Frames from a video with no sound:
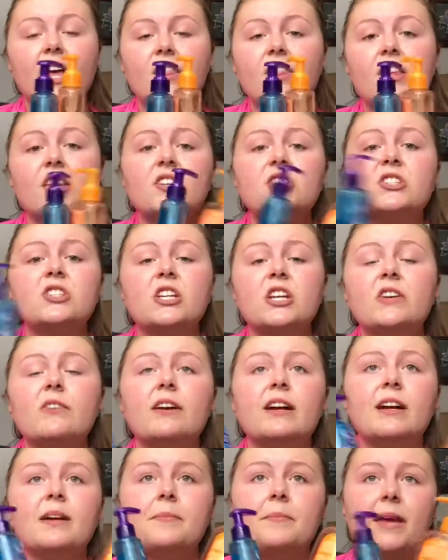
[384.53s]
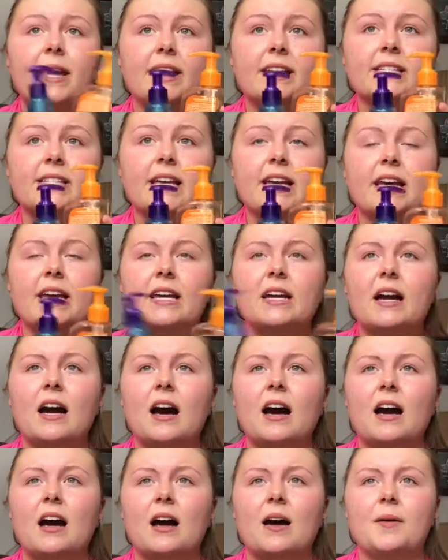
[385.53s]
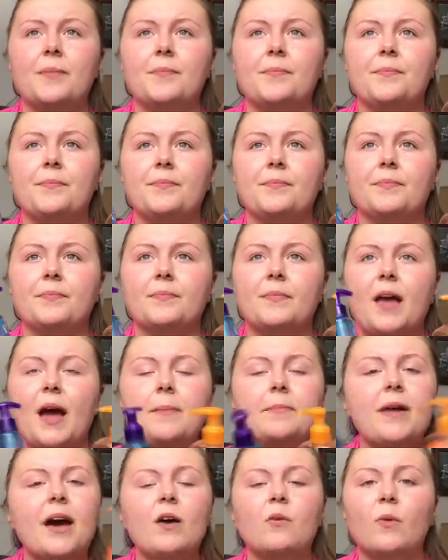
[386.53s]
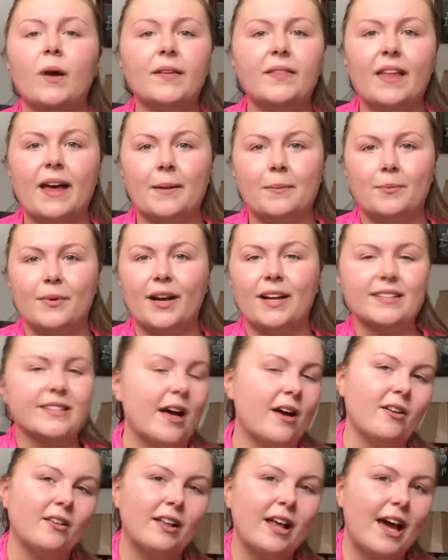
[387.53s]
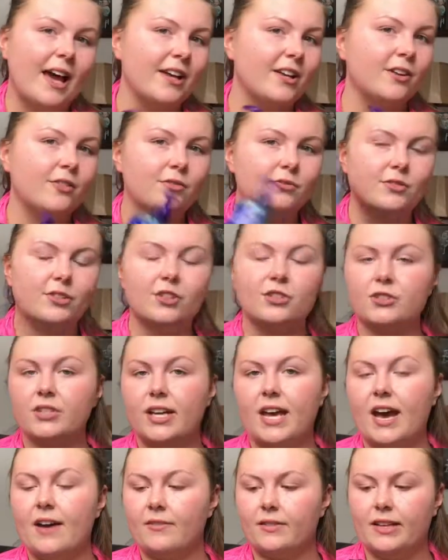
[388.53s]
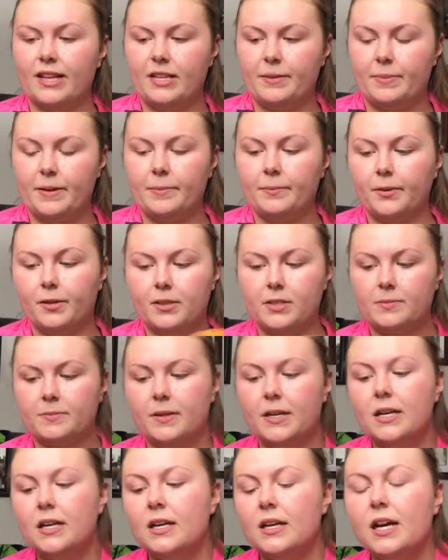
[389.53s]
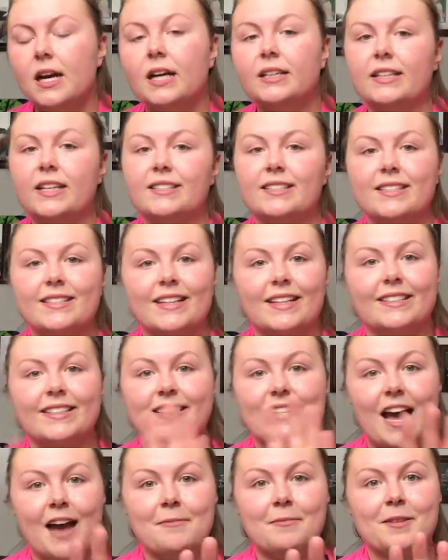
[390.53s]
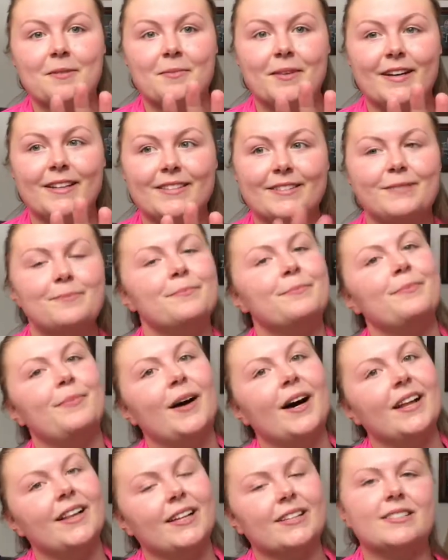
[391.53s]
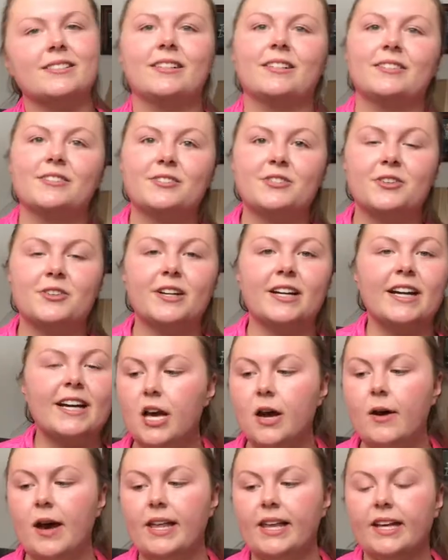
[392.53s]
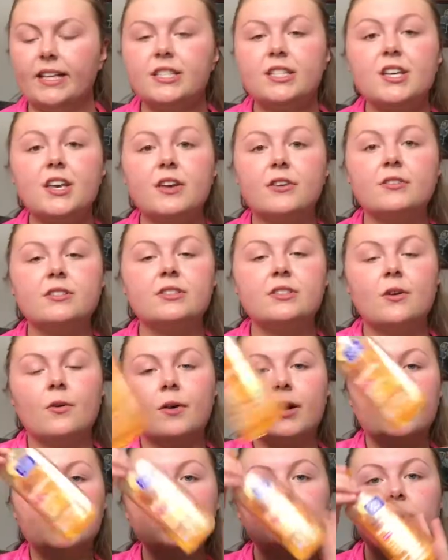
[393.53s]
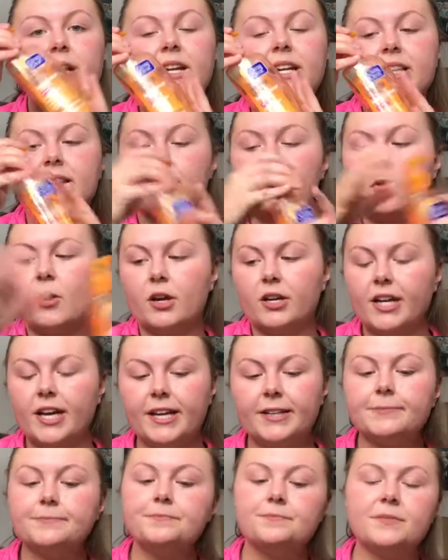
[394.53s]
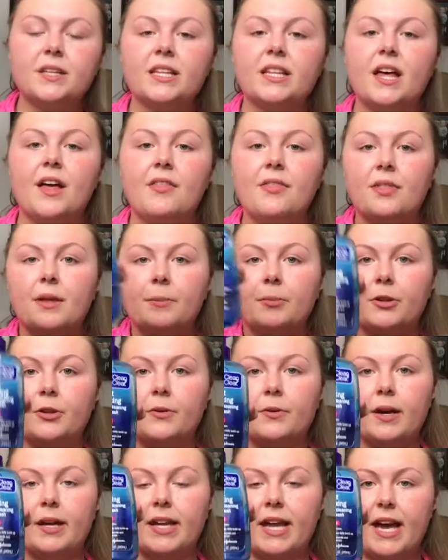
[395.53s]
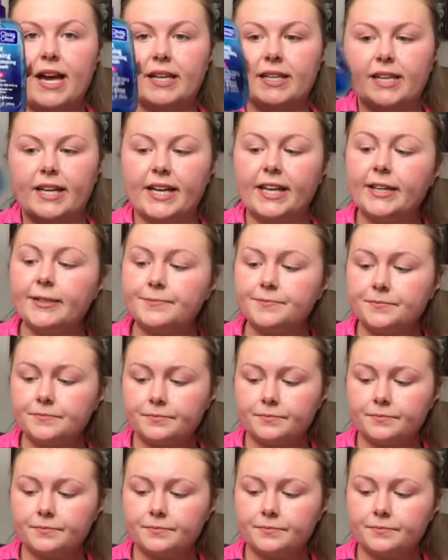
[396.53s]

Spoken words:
These two are amazing. I'm not one that breaks out a lot. I don't usually have a lot of pimples unless it's like the time of the month, but that's another story. So I like to use the orange one in the morning and then the blue one at night.